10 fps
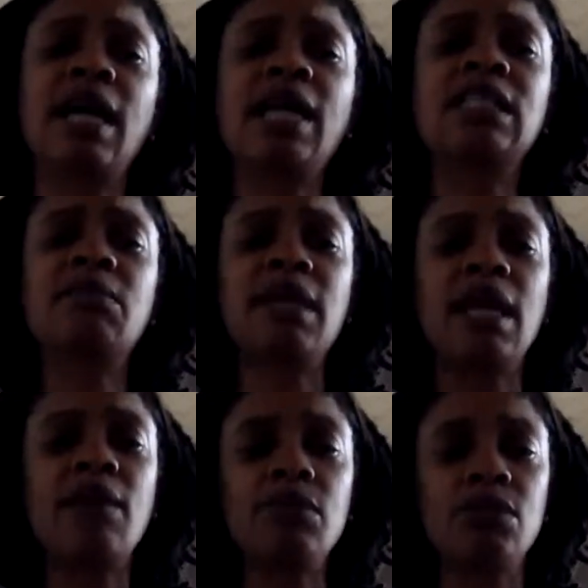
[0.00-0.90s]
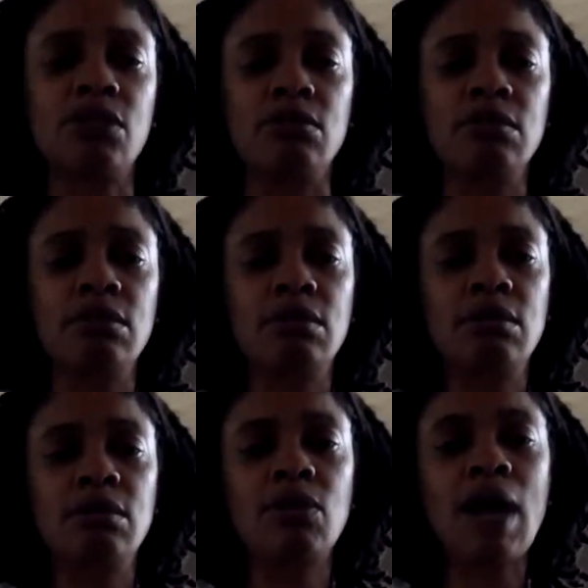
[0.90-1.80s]
I should be able to
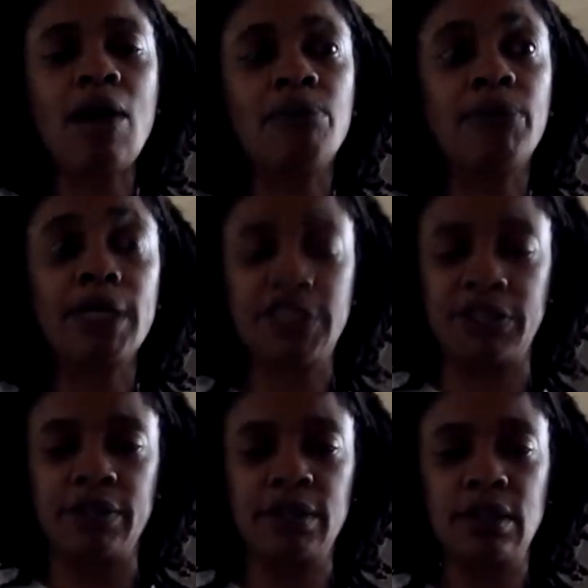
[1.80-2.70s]
without pressure.